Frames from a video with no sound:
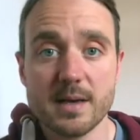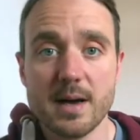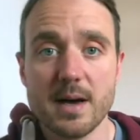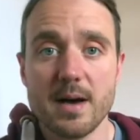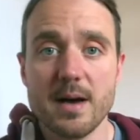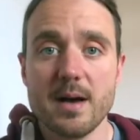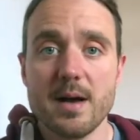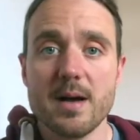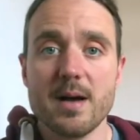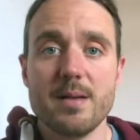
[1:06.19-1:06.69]

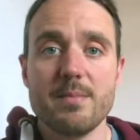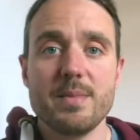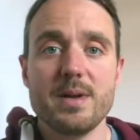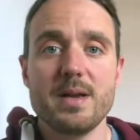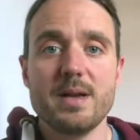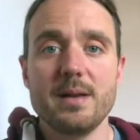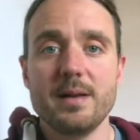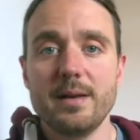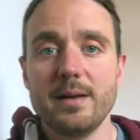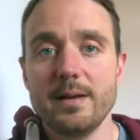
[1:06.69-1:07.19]
I'm
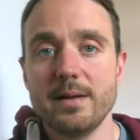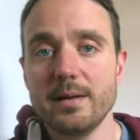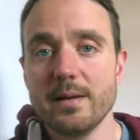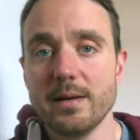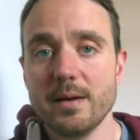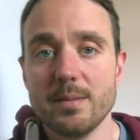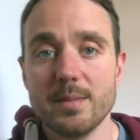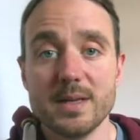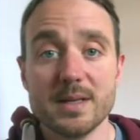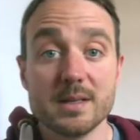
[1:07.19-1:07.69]
eating
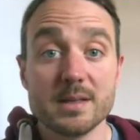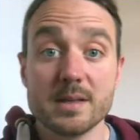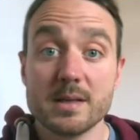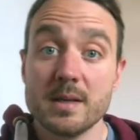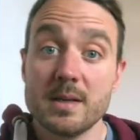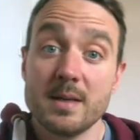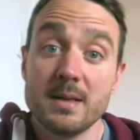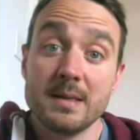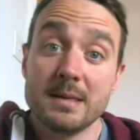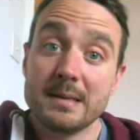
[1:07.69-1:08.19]
hummus
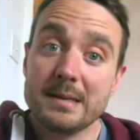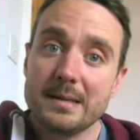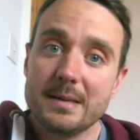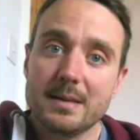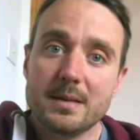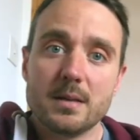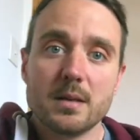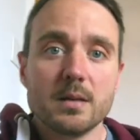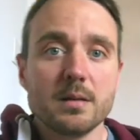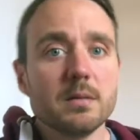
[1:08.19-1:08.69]

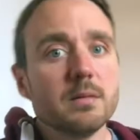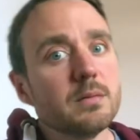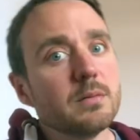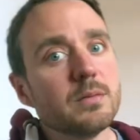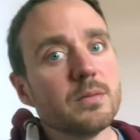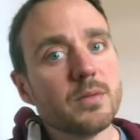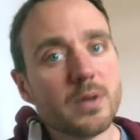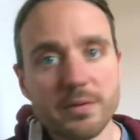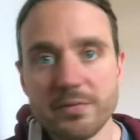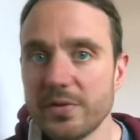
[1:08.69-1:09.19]

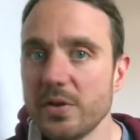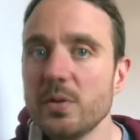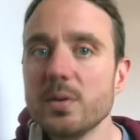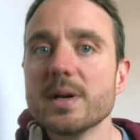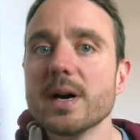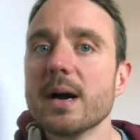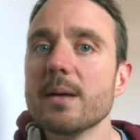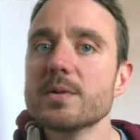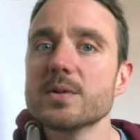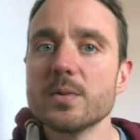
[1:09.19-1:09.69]
a few
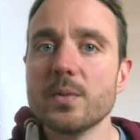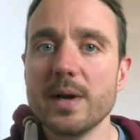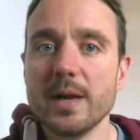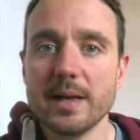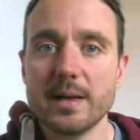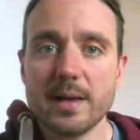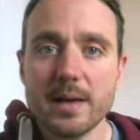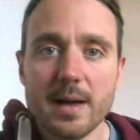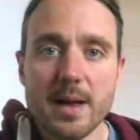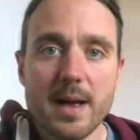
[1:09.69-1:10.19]
times a week,